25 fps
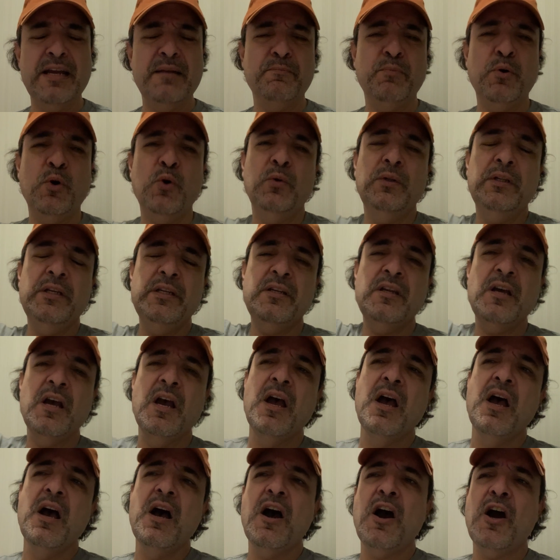Poland
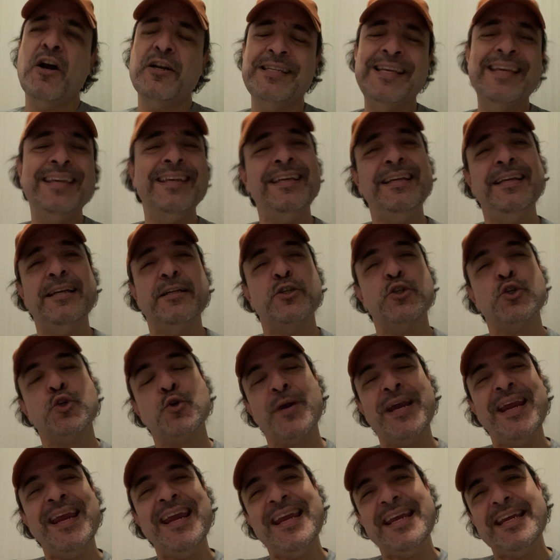are taking a
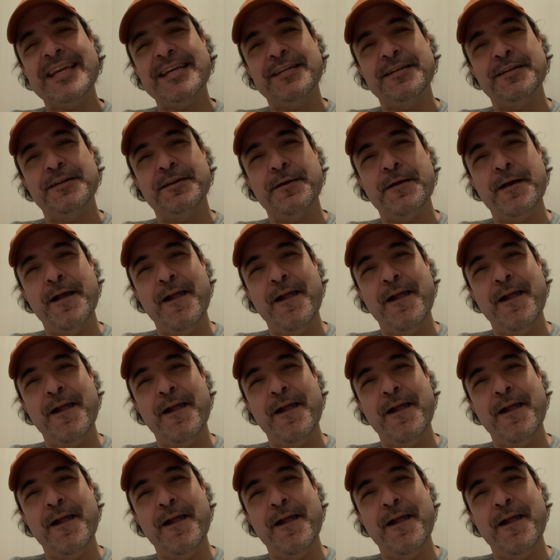train